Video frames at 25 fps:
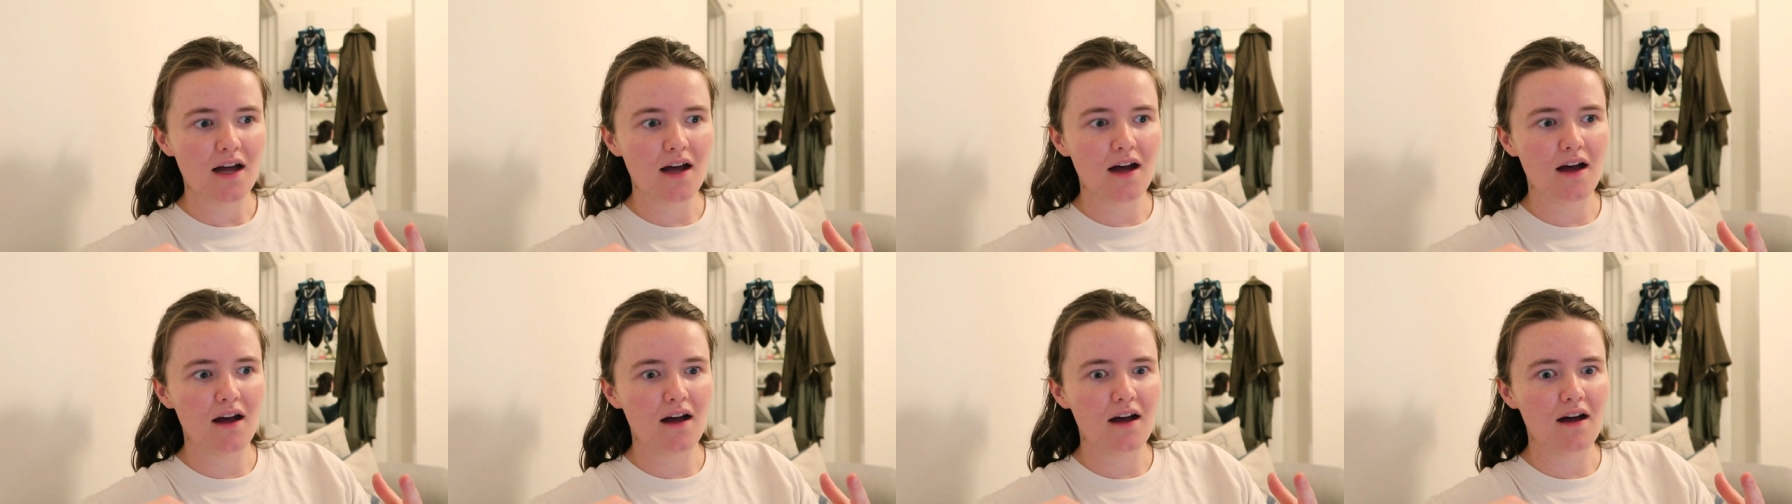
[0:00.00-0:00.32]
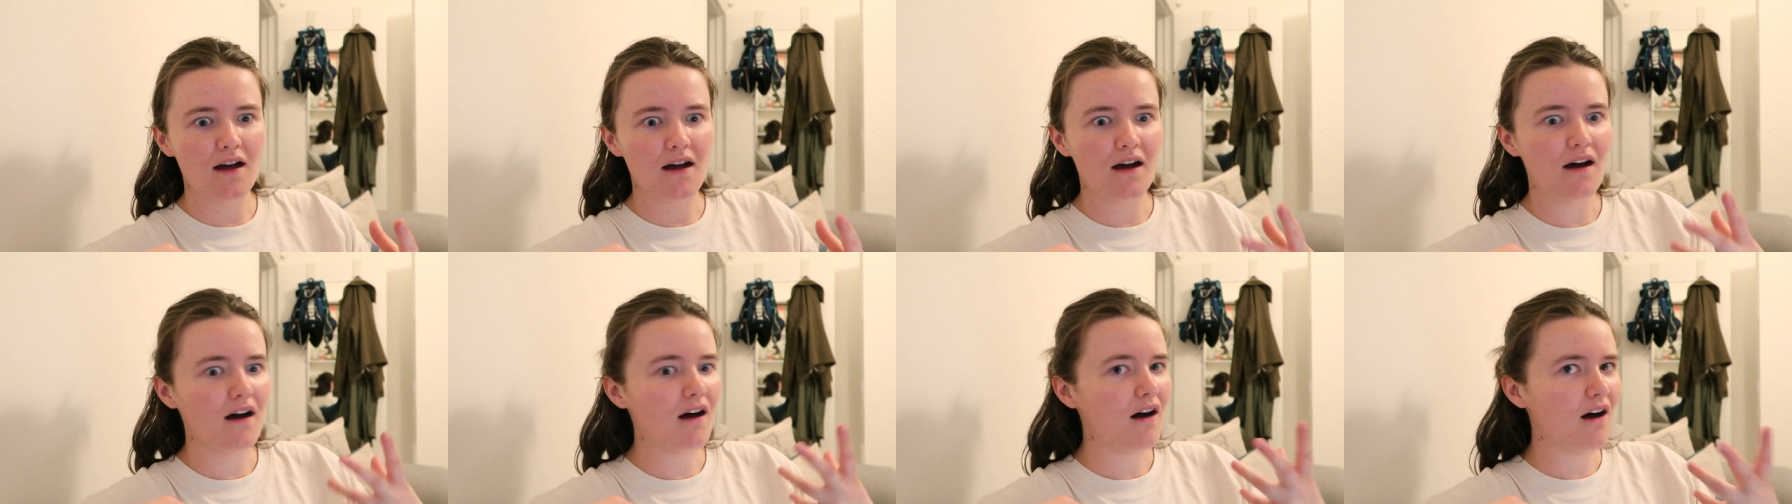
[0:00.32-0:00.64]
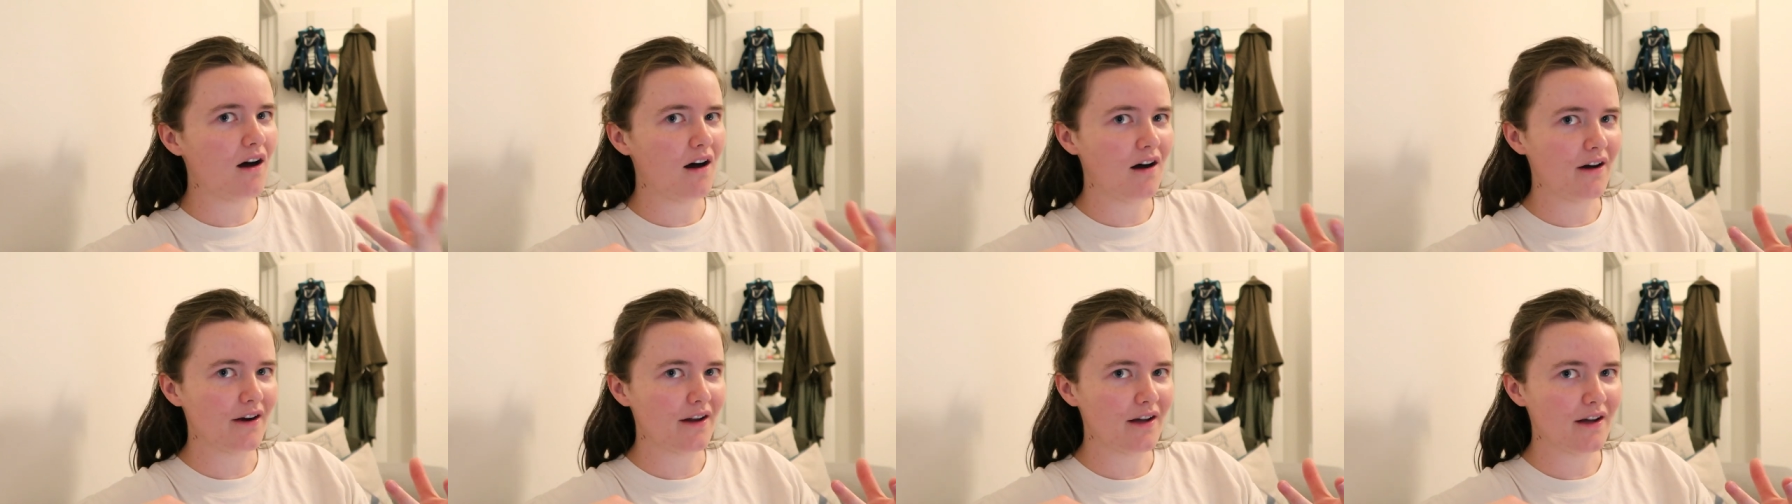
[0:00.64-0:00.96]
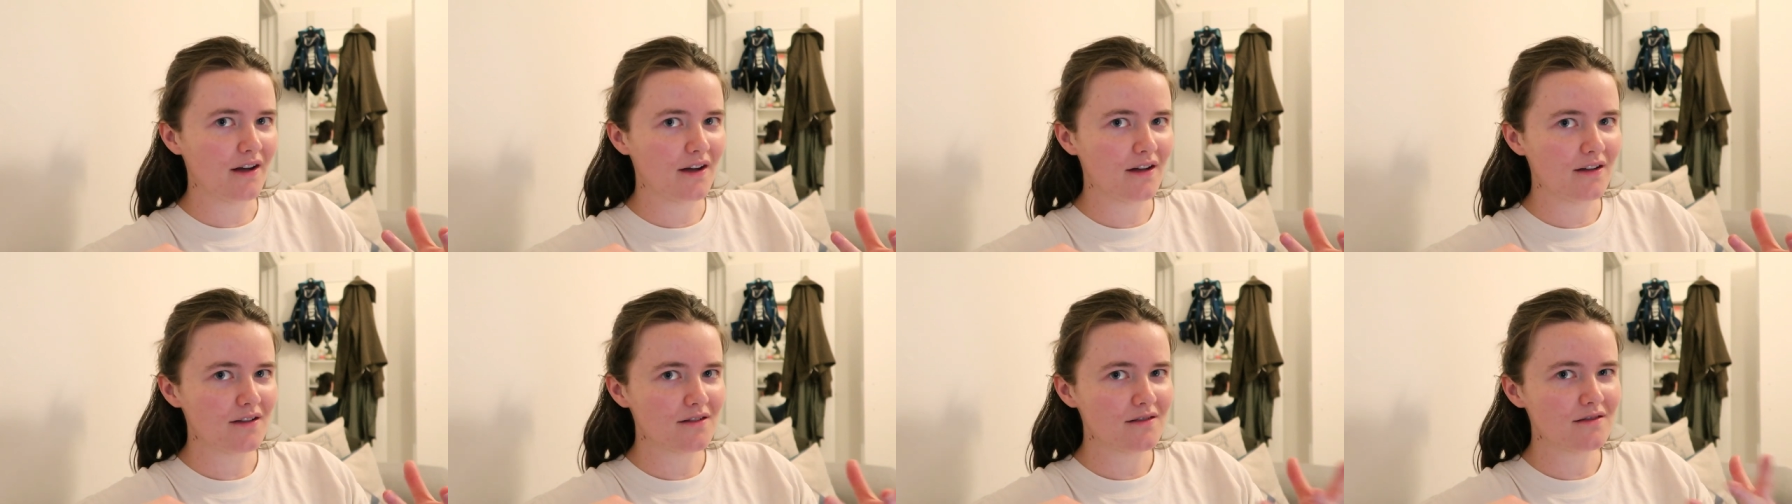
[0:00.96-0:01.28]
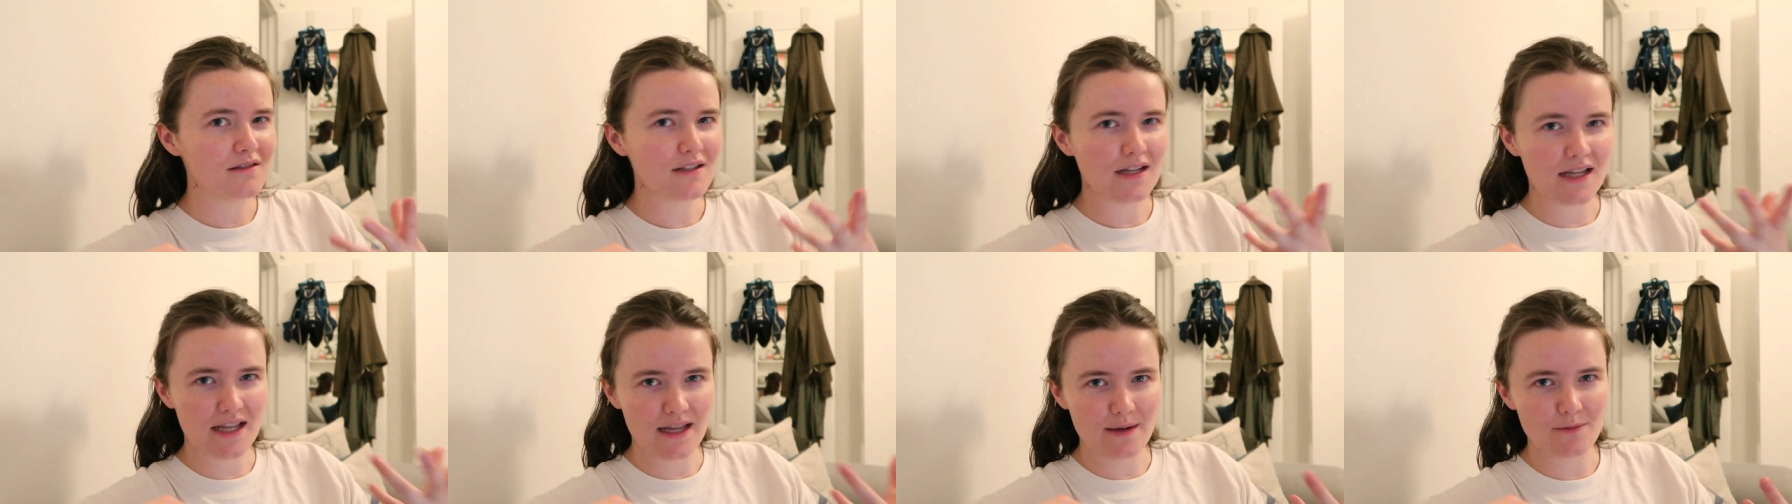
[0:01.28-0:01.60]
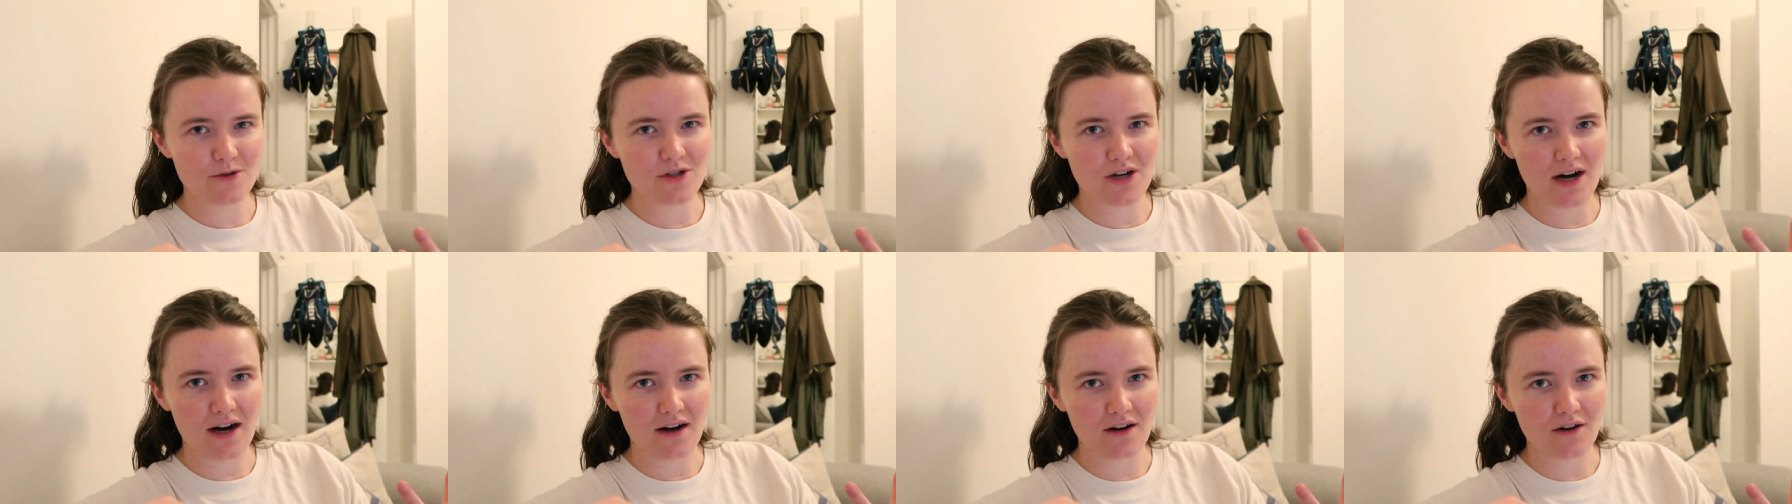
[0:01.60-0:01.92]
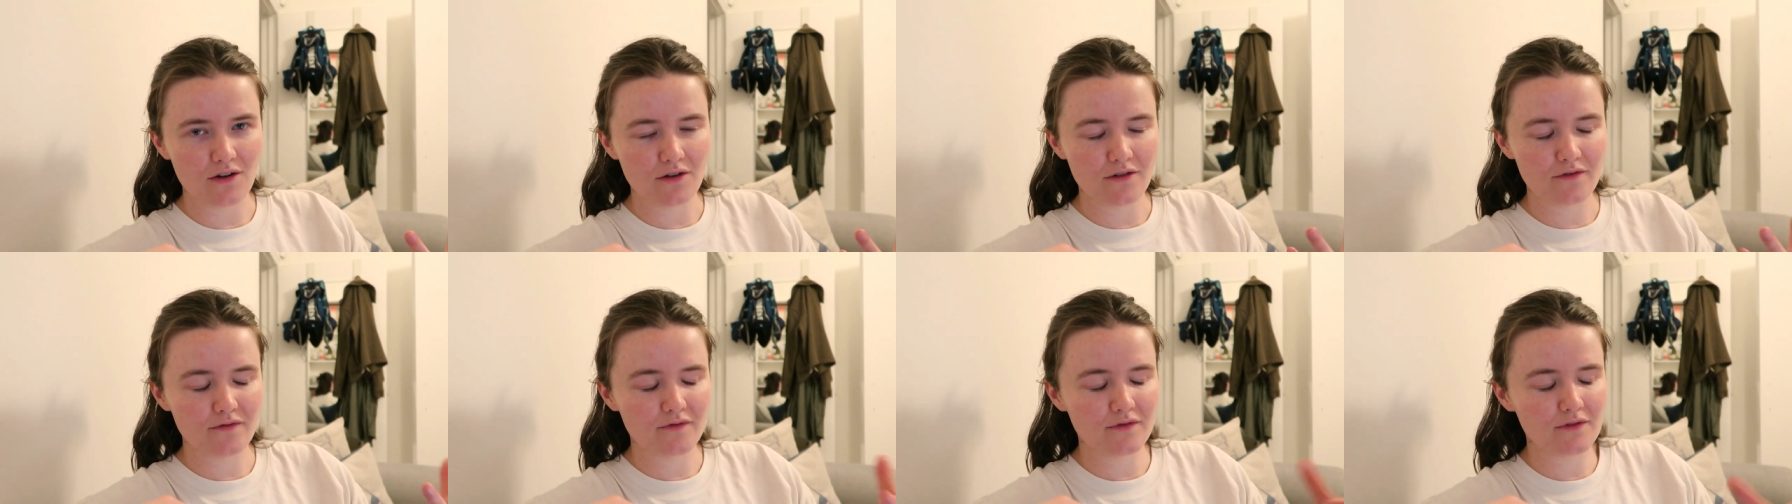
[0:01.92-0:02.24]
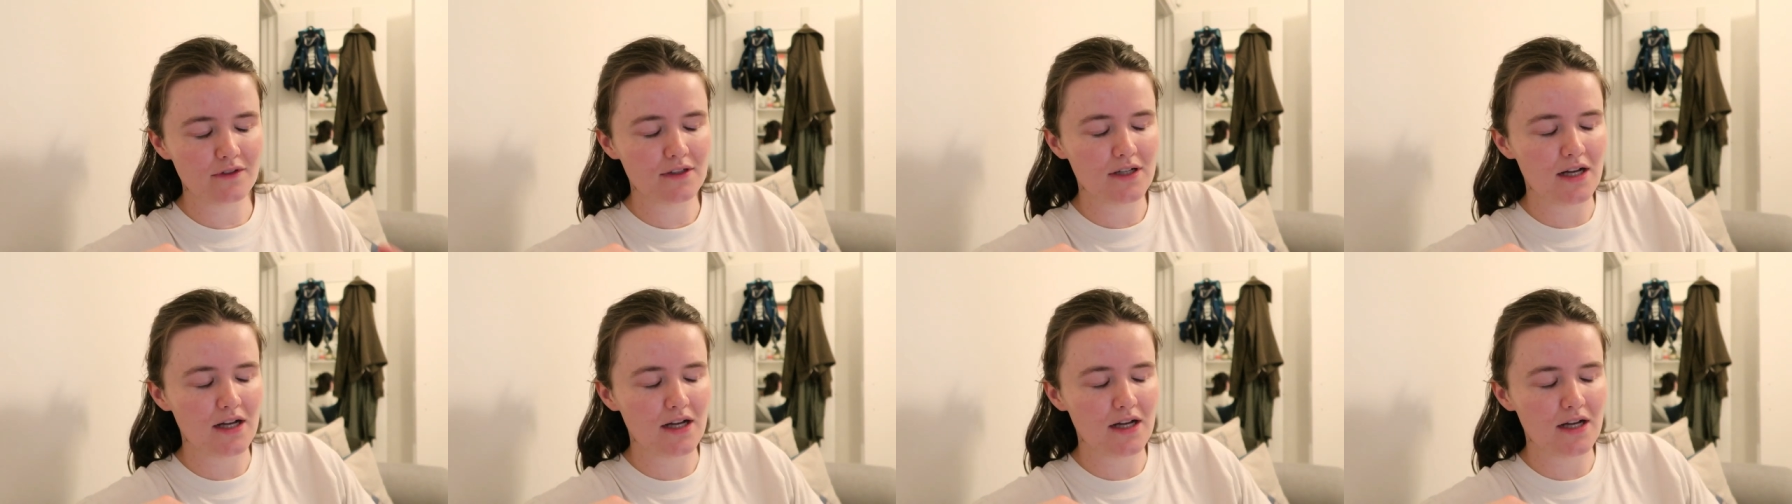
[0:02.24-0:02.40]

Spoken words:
are harder to keep track of.